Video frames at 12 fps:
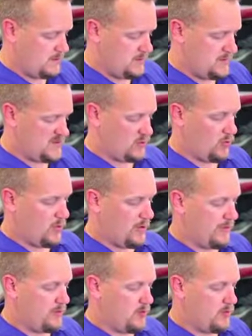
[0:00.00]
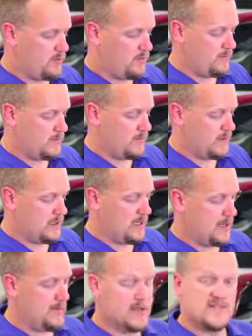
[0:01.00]
Scroll through.
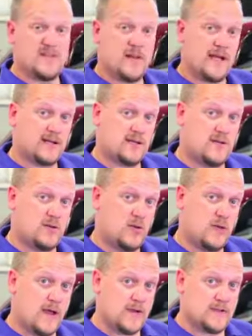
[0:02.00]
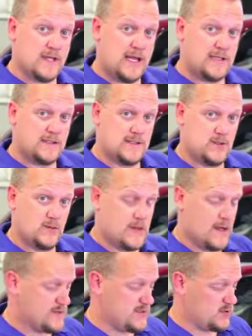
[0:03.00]
I'm going to select 2008 to
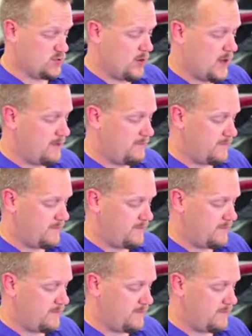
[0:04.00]
2012.